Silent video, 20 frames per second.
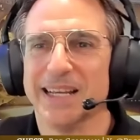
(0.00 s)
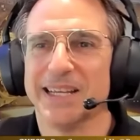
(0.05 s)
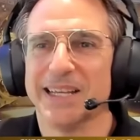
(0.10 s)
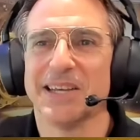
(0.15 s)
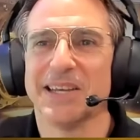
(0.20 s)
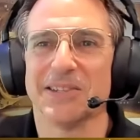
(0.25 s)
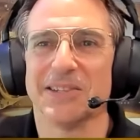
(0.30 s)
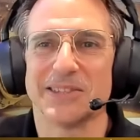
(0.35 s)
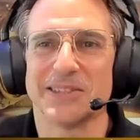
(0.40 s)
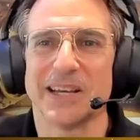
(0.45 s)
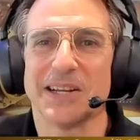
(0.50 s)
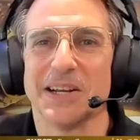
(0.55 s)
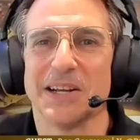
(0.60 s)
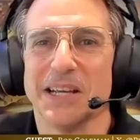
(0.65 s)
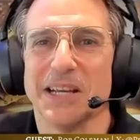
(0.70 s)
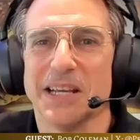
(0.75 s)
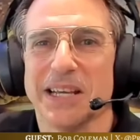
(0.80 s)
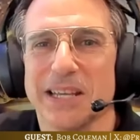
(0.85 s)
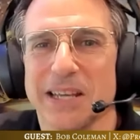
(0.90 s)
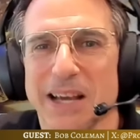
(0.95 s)
You know, so
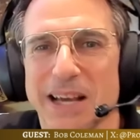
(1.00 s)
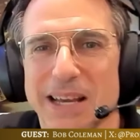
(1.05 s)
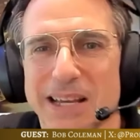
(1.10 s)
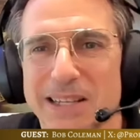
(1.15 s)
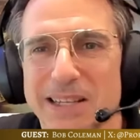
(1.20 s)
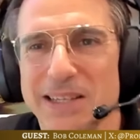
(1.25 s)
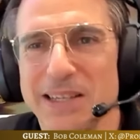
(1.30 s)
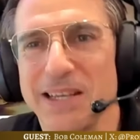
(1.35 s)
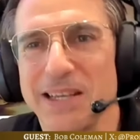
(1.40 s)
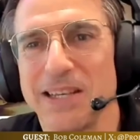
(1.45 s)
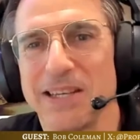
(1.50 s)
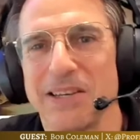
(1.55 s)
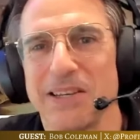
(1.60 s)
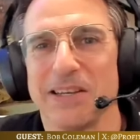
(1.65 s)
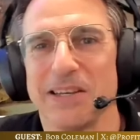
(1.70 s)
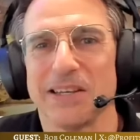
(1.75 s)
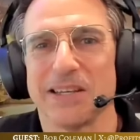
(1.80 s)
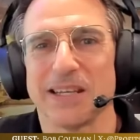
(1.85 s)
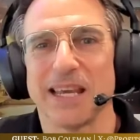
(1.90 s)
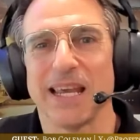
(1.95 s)

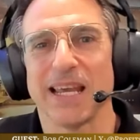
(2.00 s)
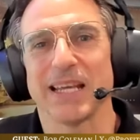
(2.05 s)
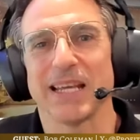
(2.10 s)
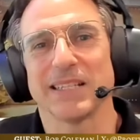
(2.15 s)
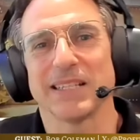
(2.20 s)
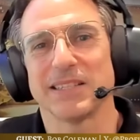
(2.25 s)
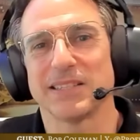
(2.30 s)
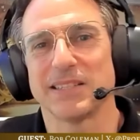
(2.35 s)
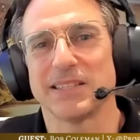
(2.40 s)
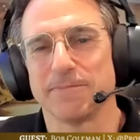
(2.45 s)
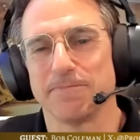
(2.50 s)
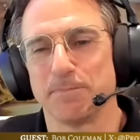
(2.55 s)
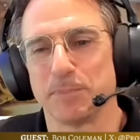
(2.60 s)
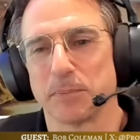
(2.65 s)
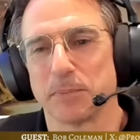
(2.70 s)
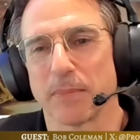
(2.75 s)
you can't just,